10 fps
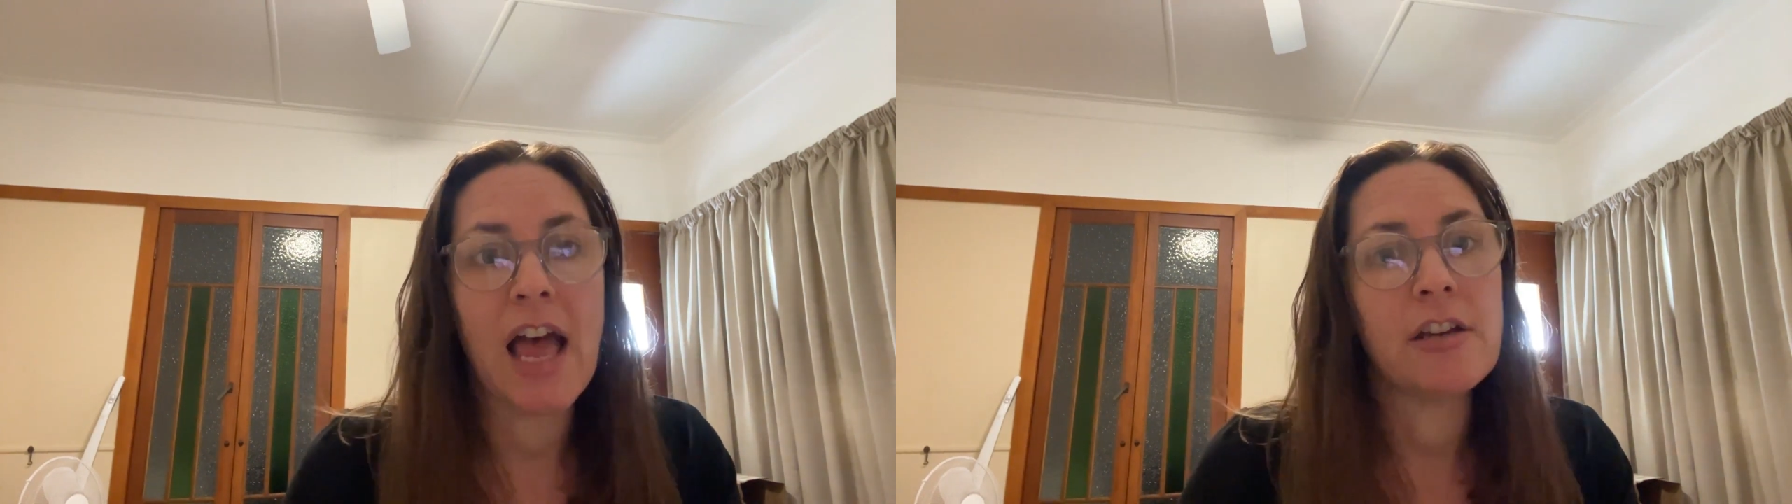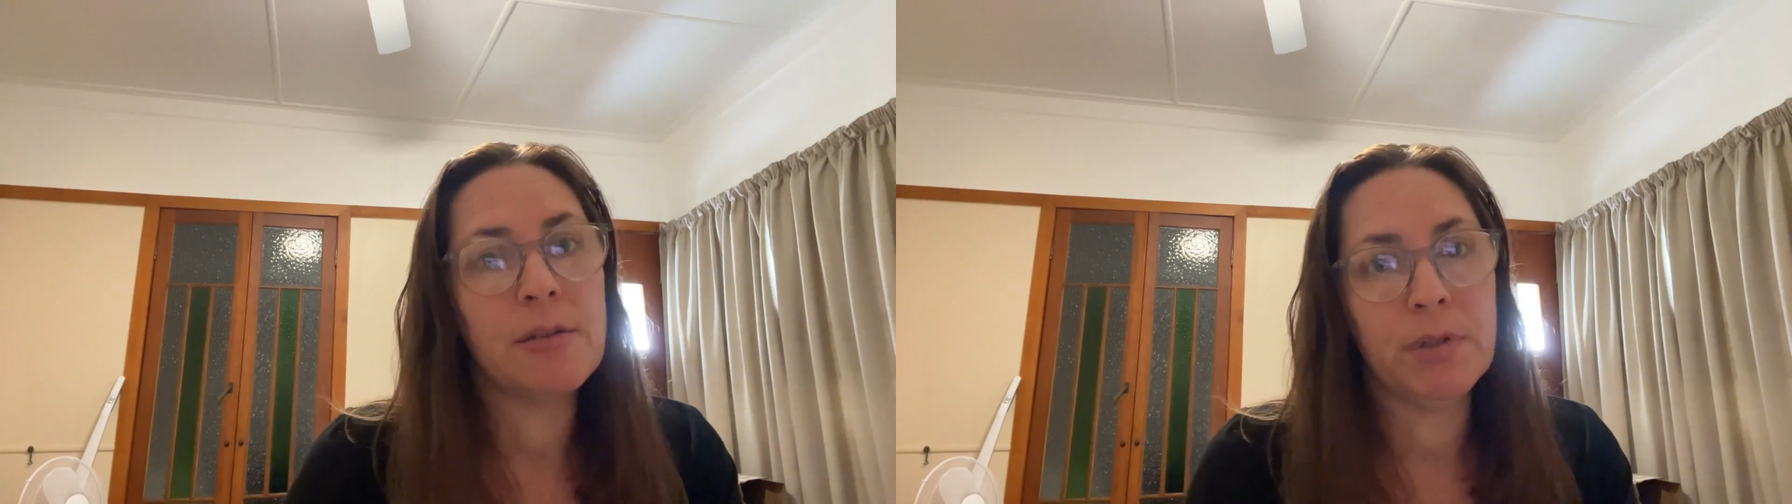
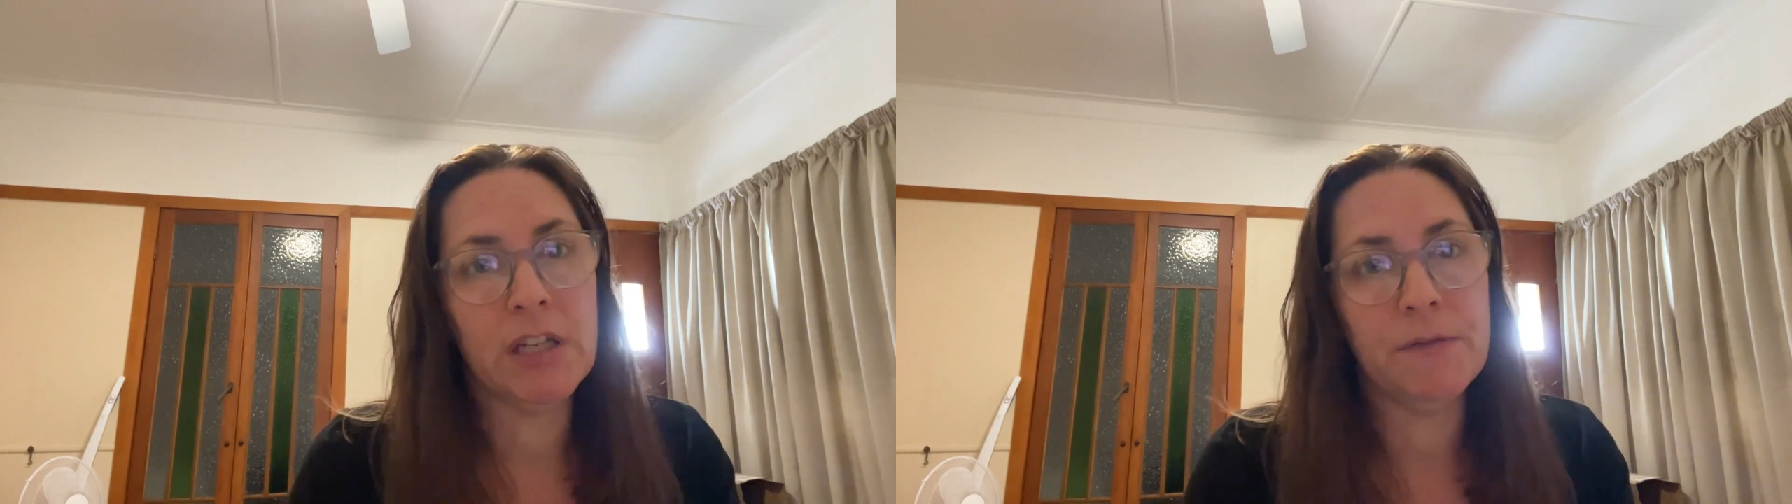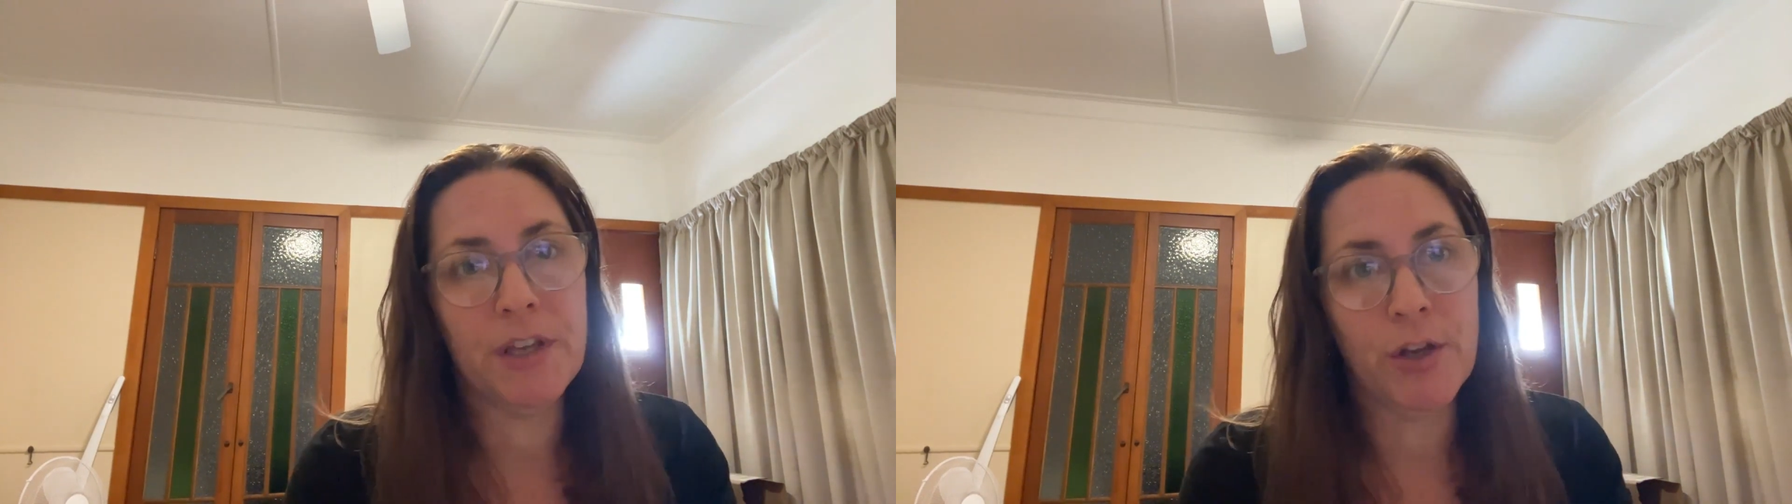action
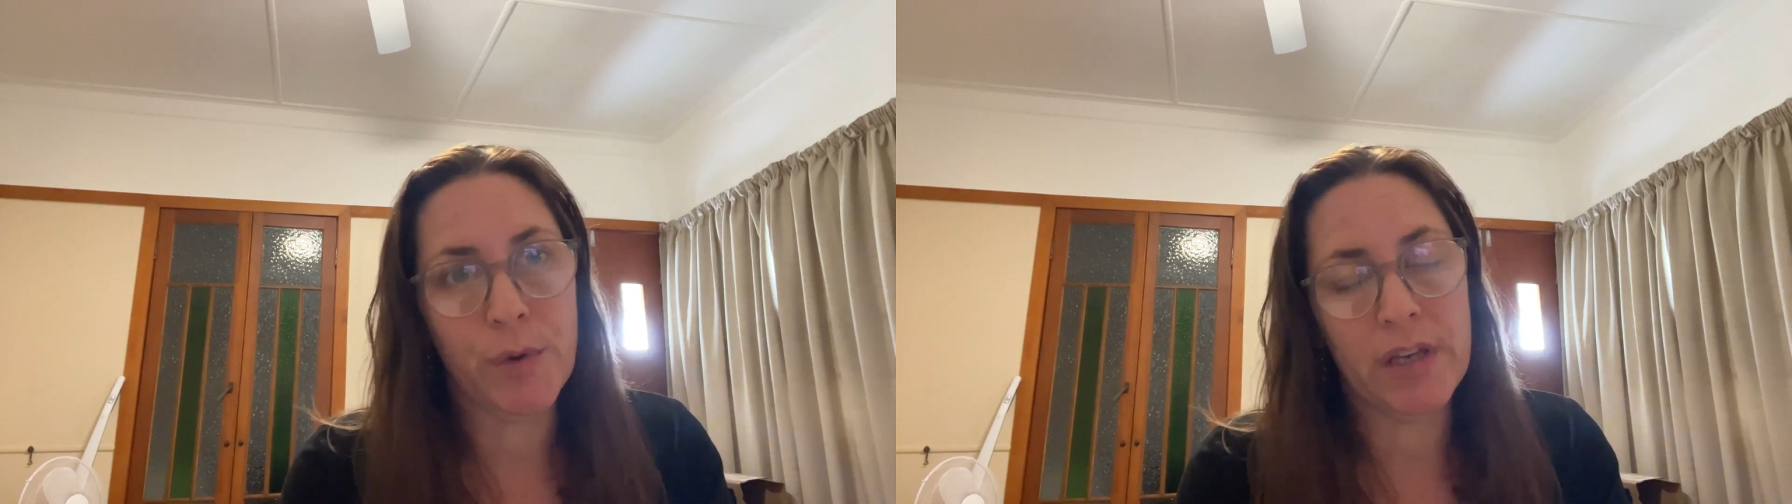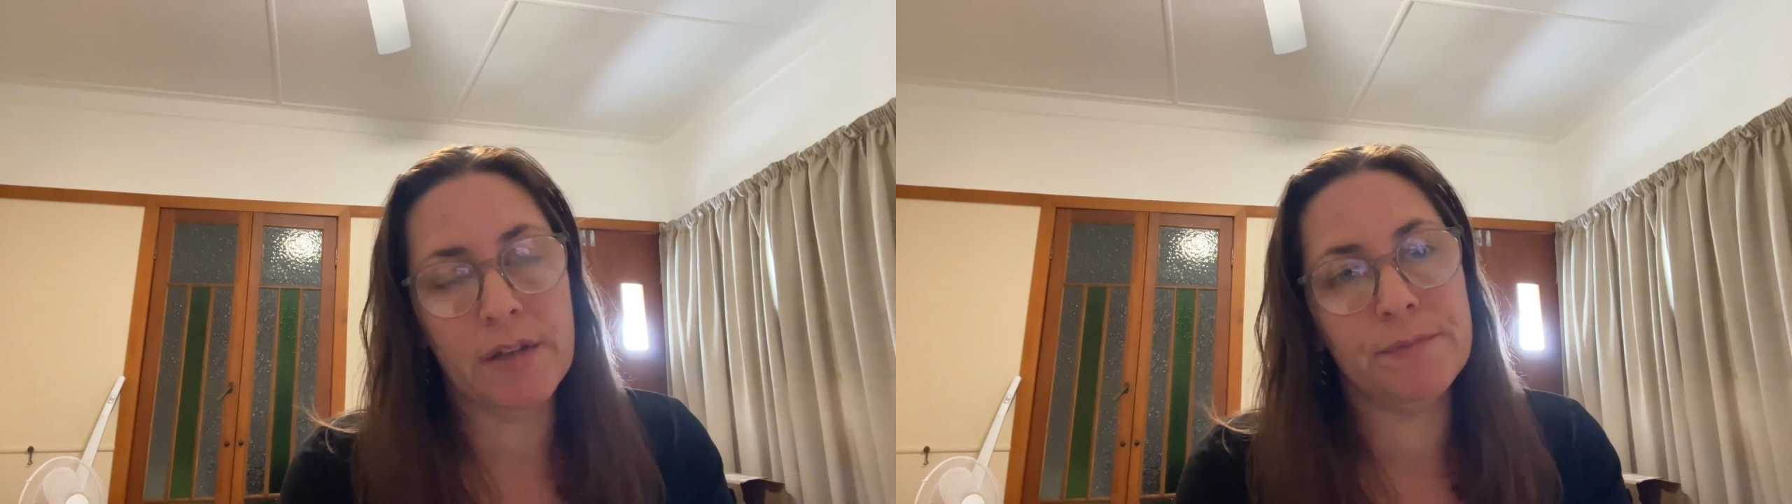plan for
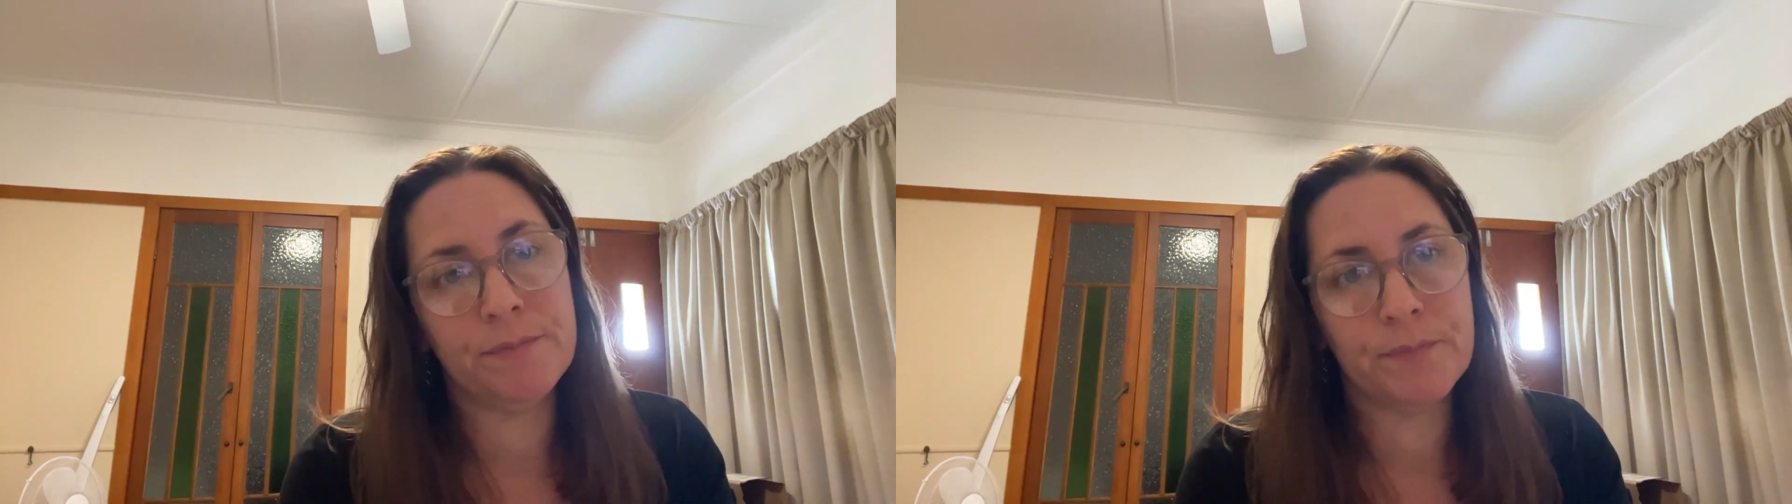EOE,